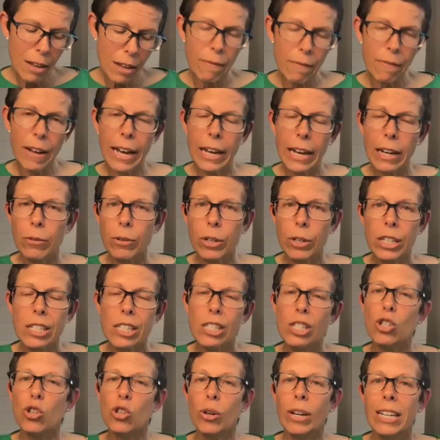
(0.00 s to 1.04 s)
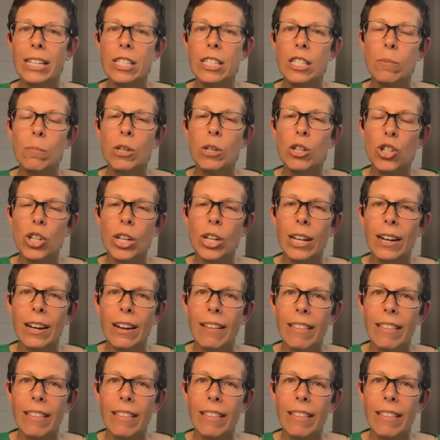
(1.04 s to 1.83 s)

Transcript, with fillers: virus transmission.